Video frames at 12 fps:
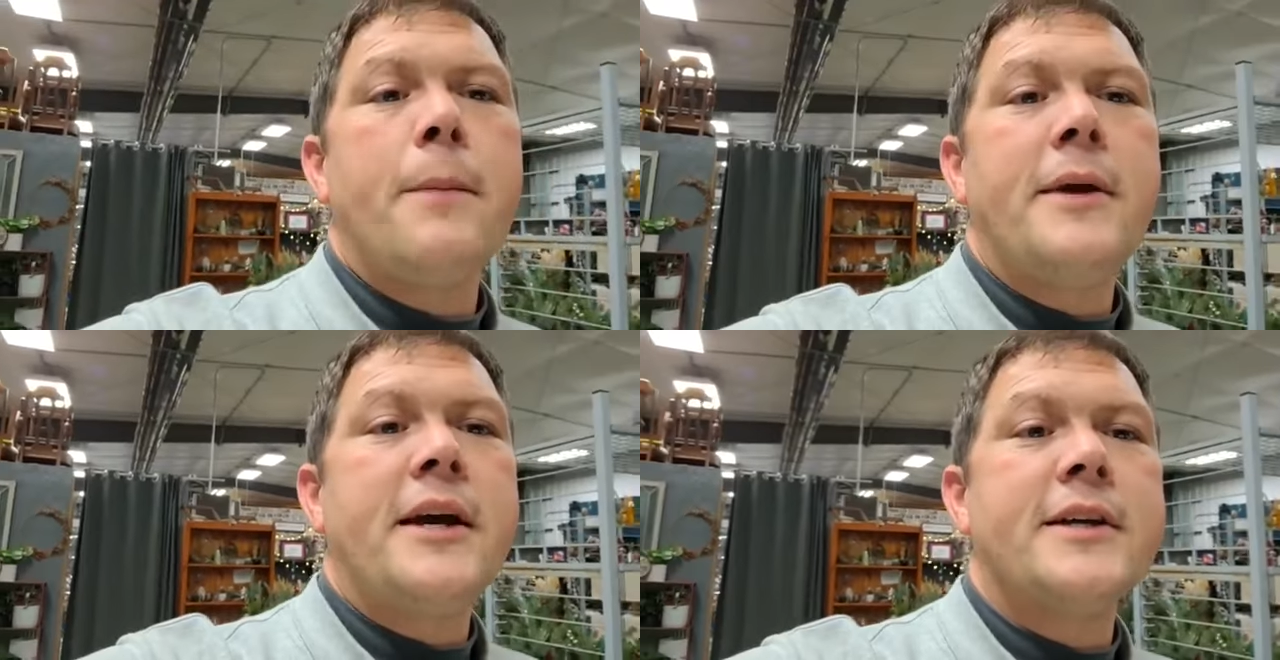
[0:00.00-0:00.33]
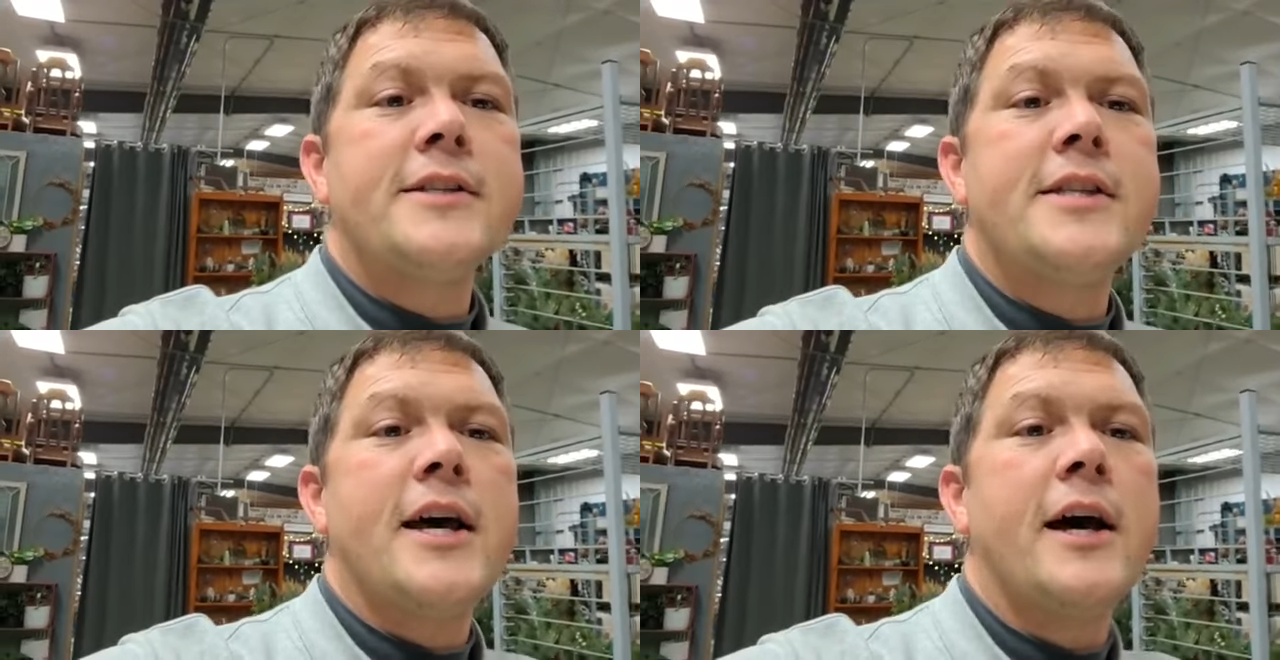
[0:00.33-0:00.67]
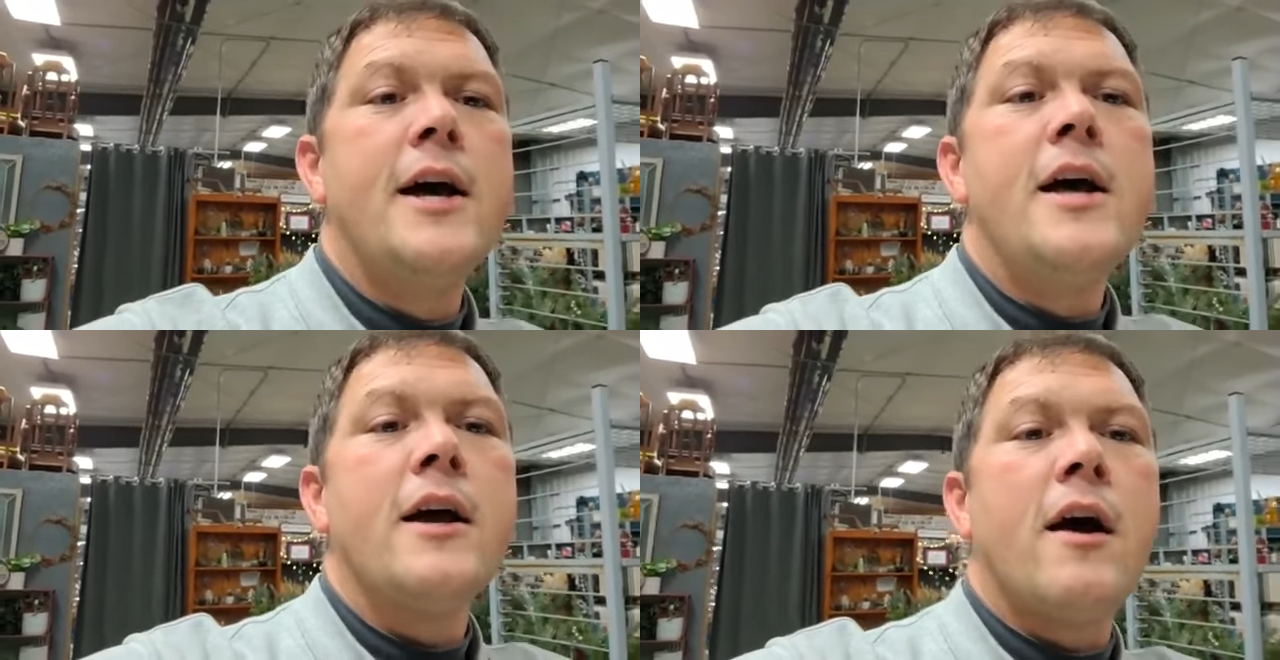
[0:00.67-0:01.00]
because the
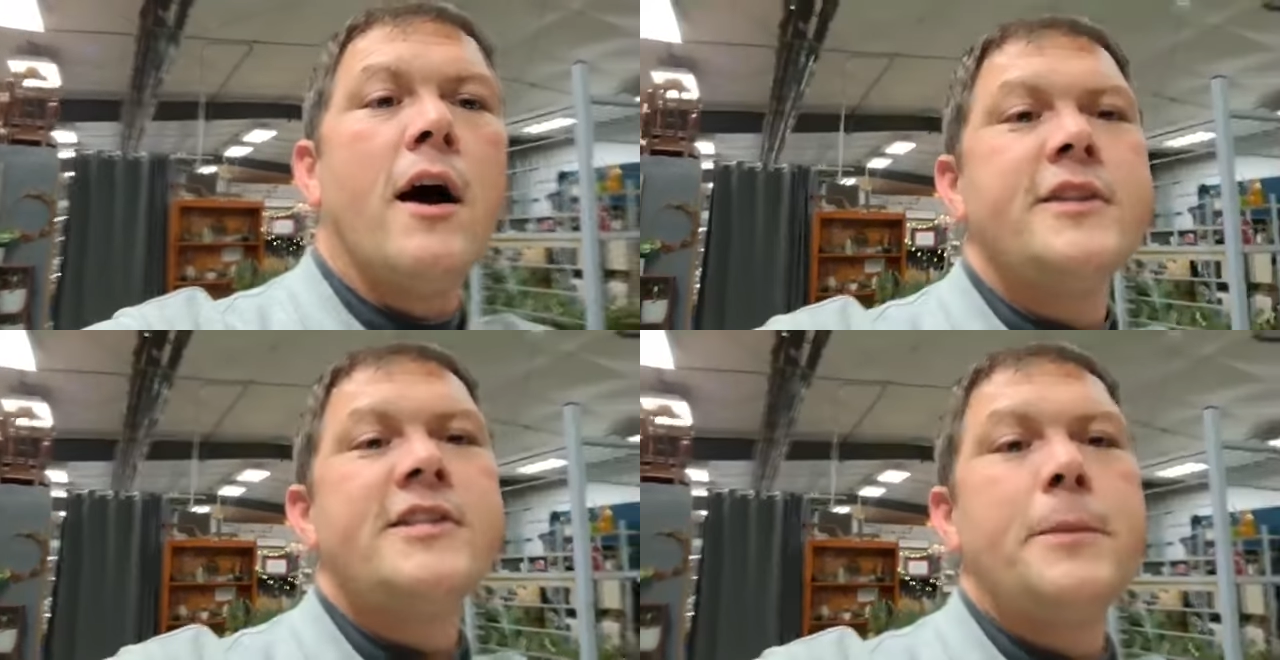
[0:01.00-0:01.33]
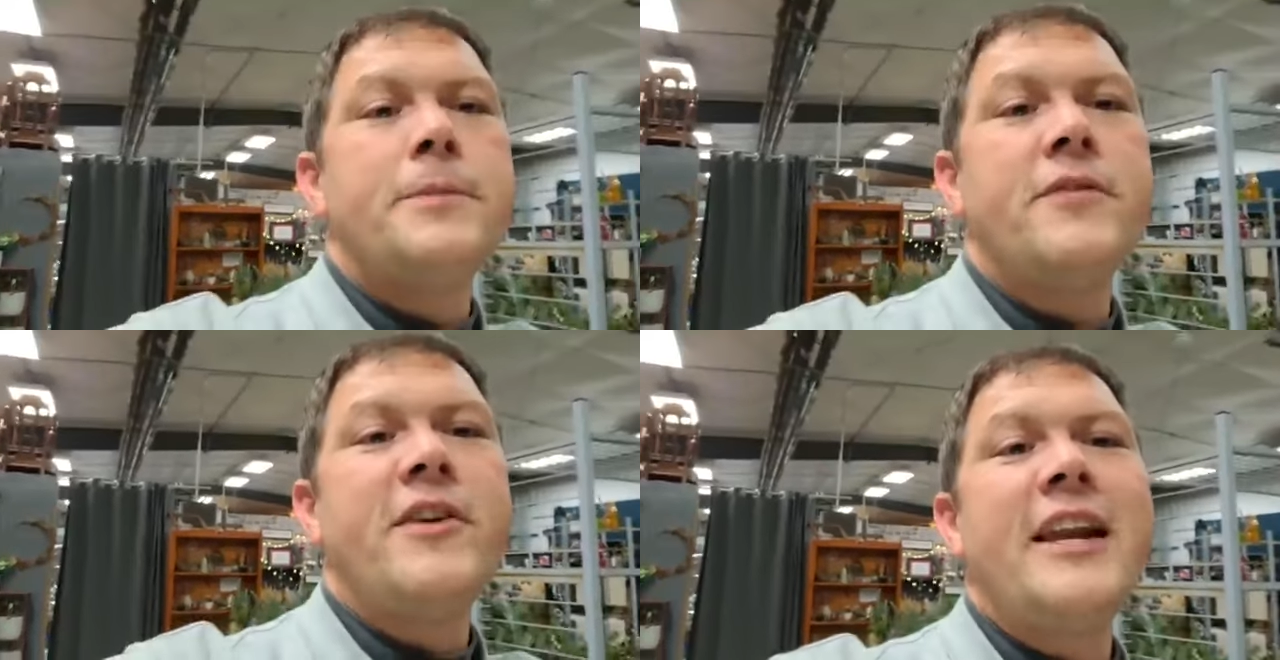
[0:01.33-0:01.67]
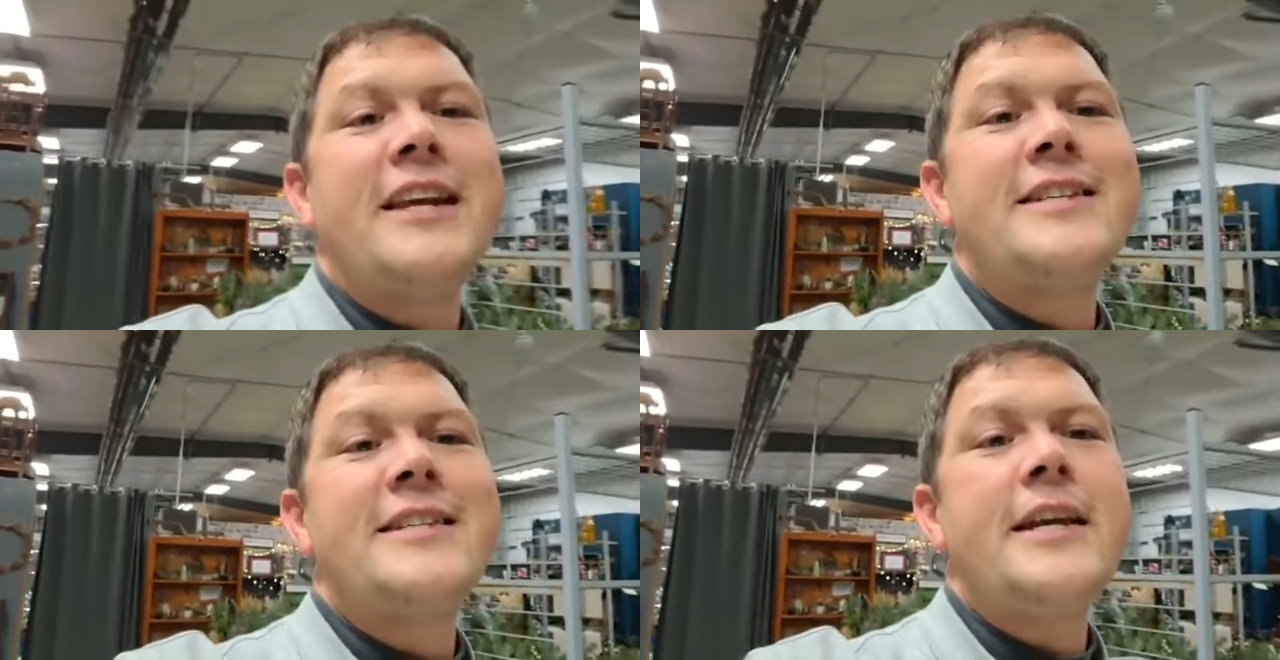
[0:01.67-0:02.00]
concept of
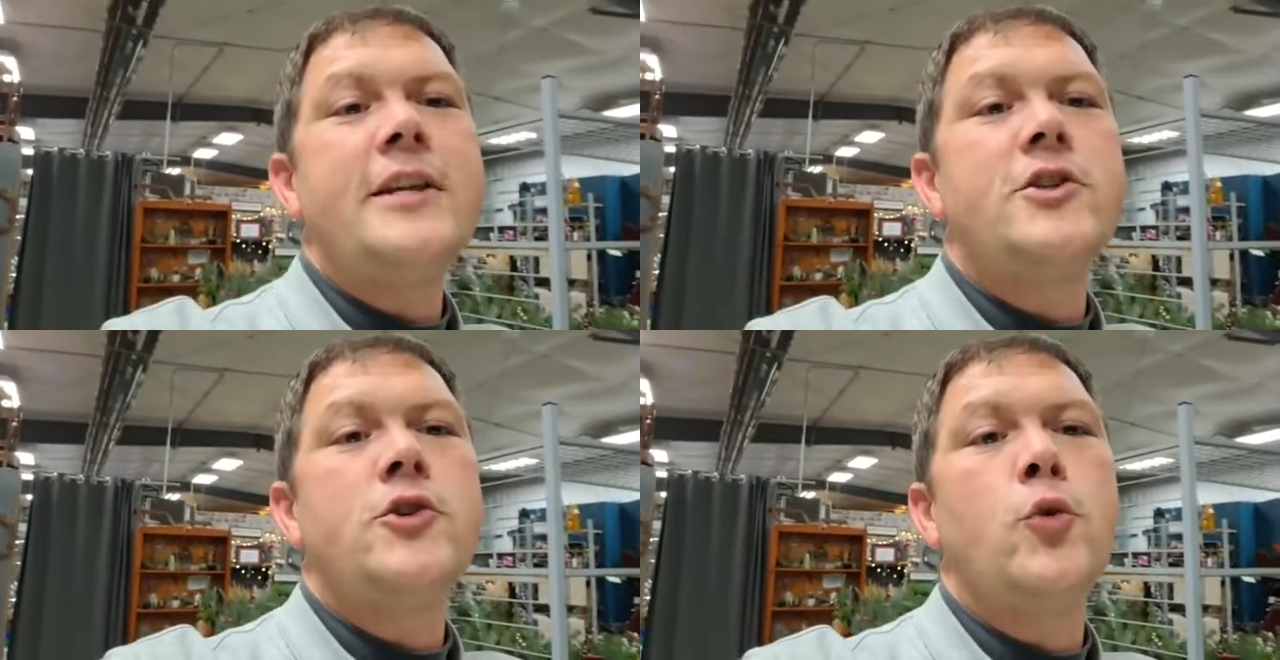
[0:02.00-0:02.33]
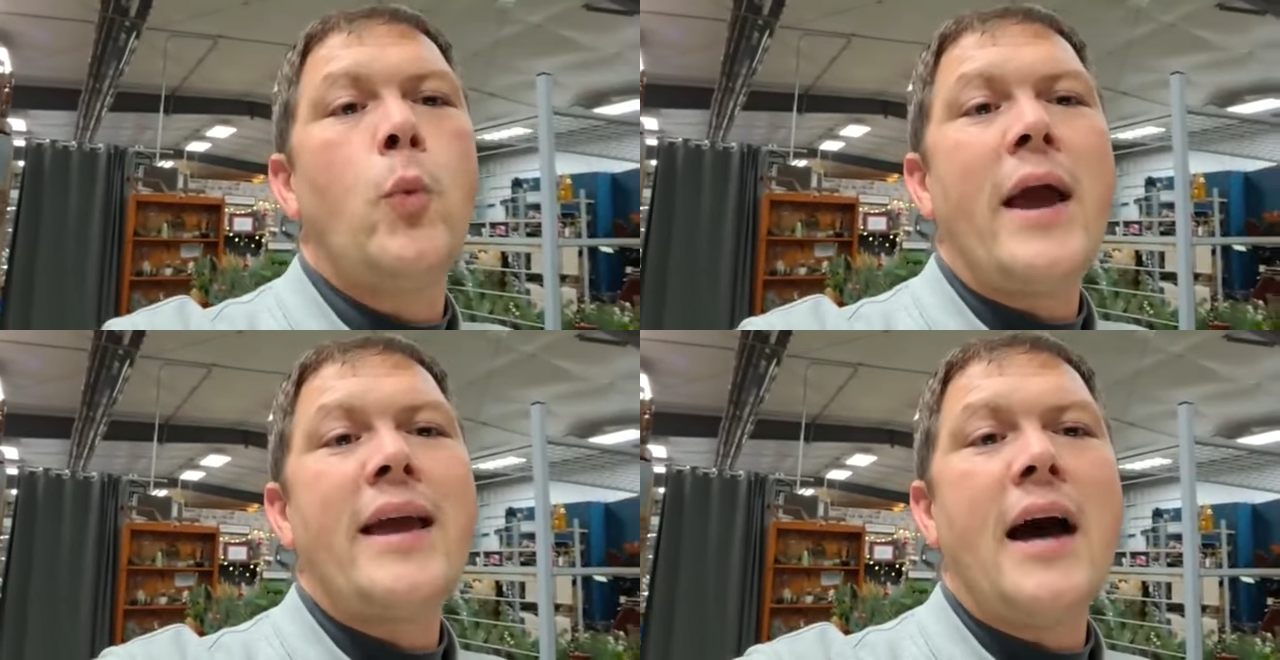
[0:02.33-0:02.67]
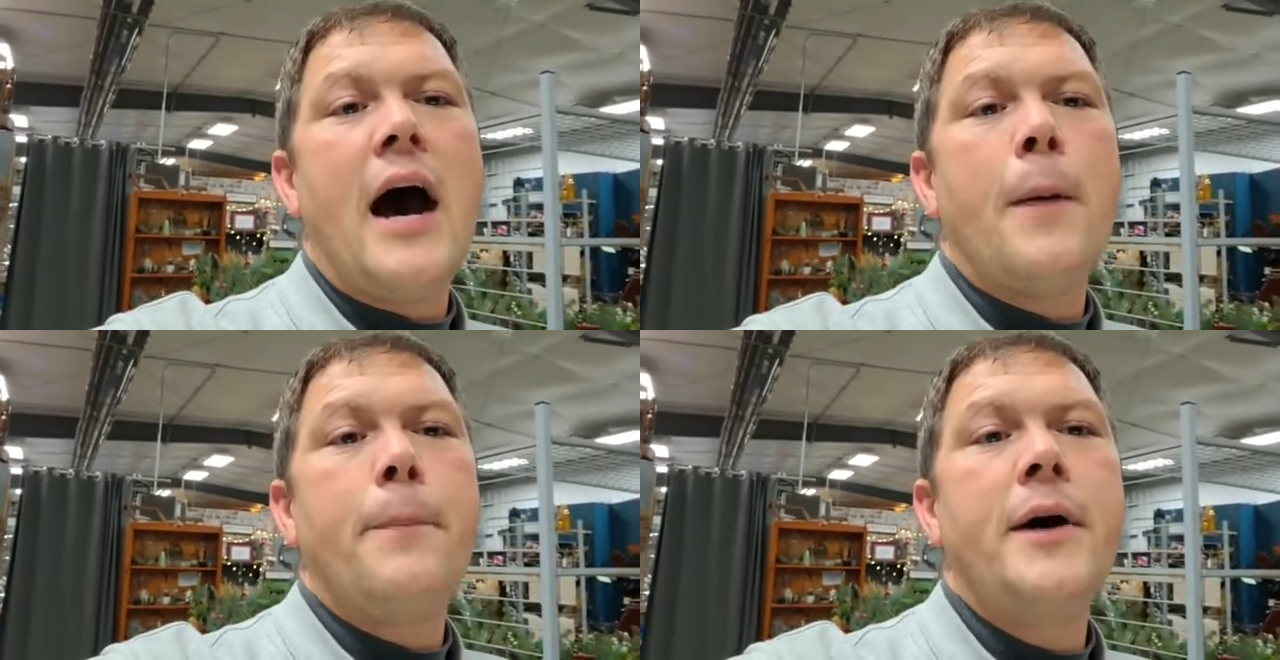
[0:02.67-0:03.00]
getting seeds to wake
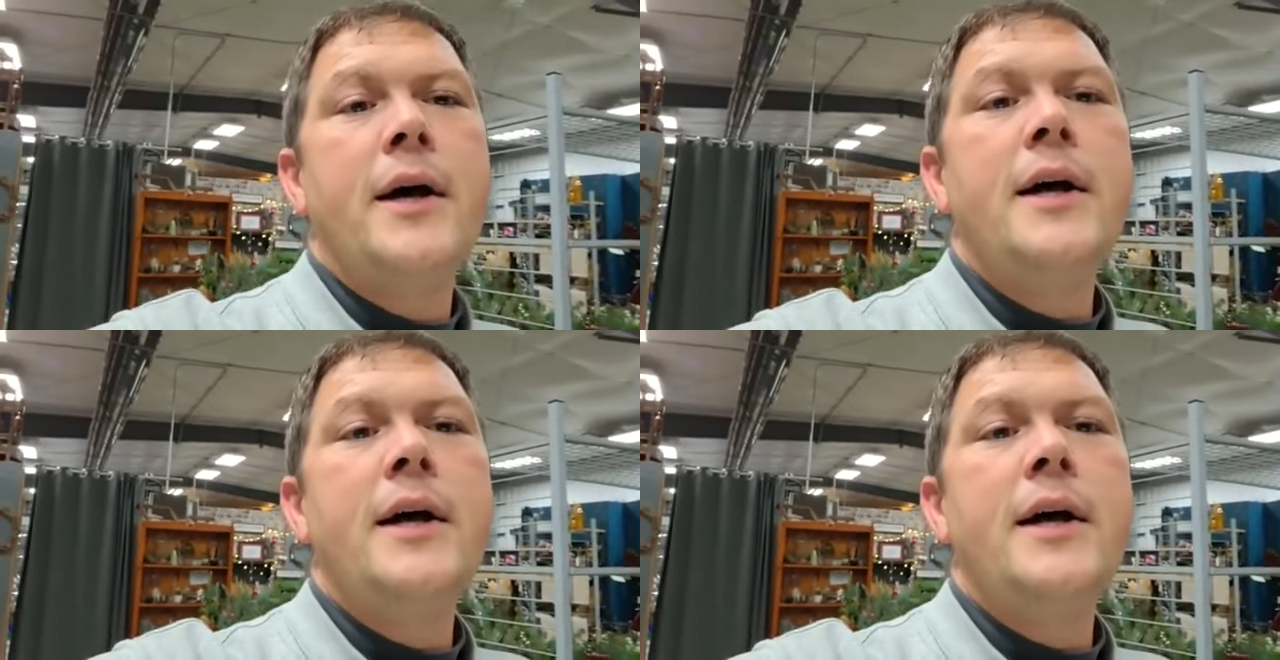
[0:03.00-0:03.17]
up